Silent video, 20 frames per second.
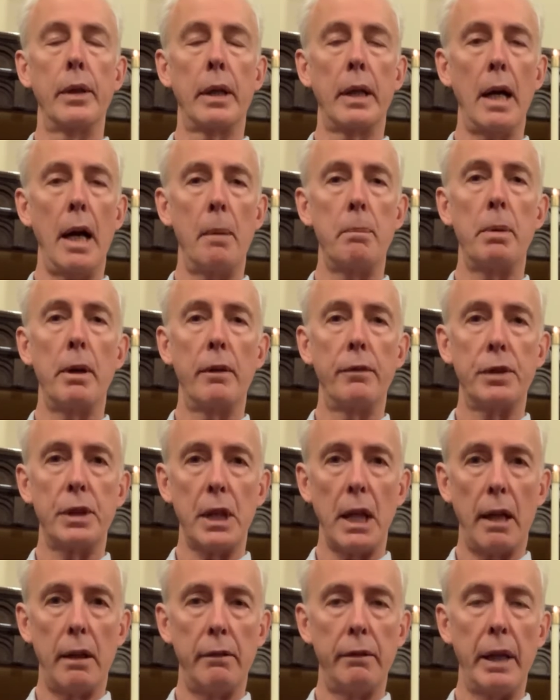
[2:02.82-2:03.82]
cup of
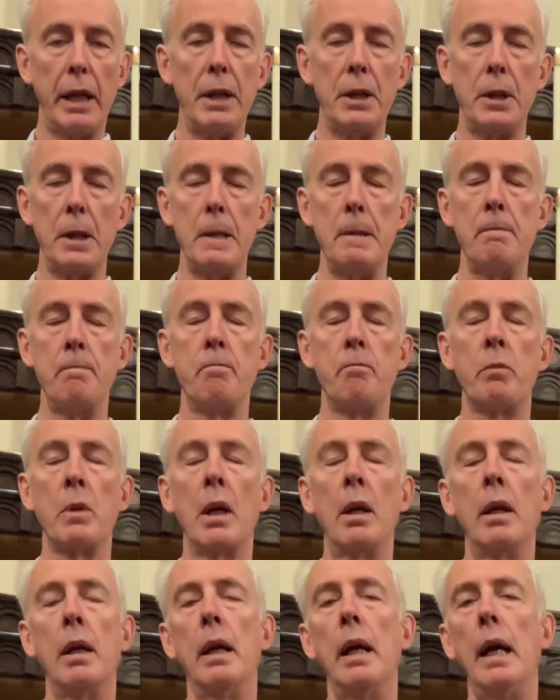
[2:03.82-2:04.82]
salvation.
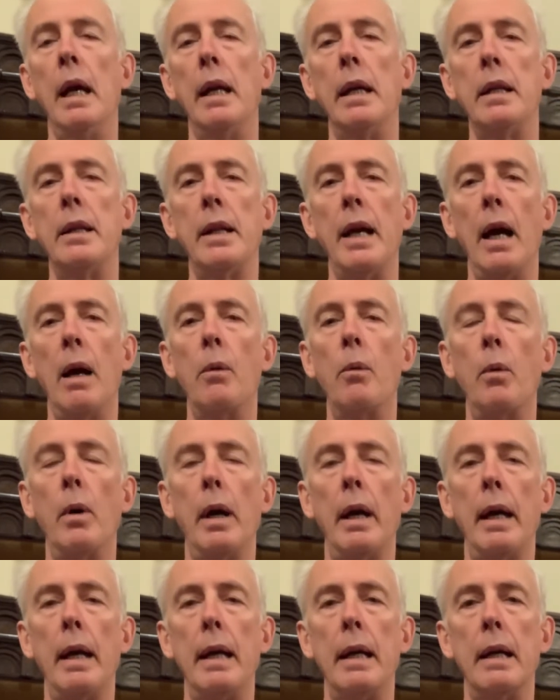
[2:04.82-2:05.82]
And in that
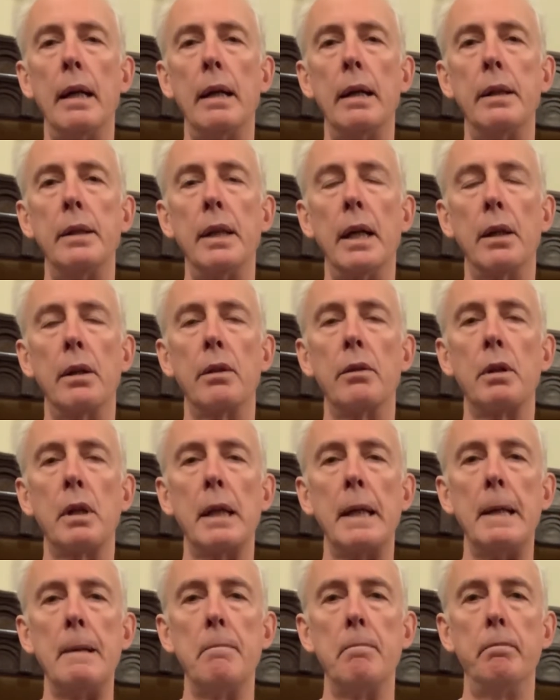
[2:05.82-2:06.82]
way, uh, not only